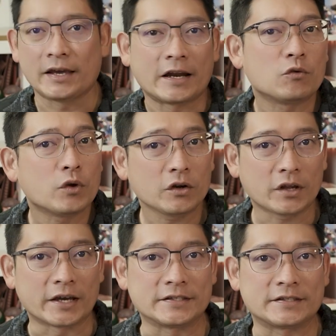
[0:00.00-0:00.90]
And I
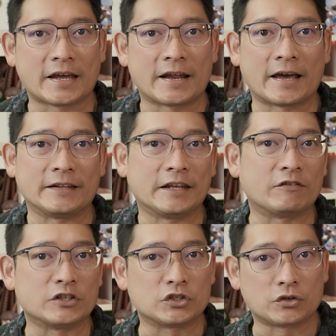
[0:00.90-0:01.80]
realized that I
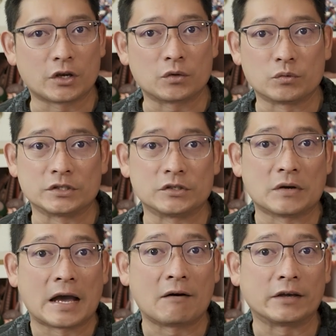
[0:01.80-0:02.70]
never shared with you
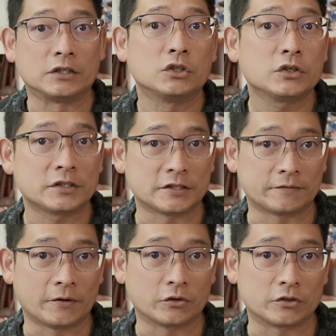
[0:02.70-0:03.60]
how I took these
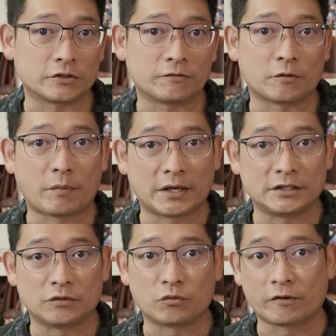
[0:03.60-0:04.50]
photos for
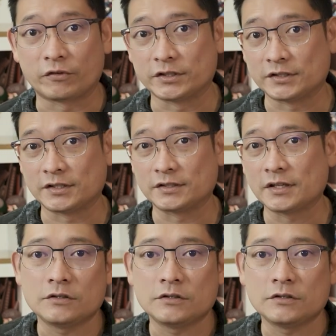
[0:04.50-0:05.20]
painting references.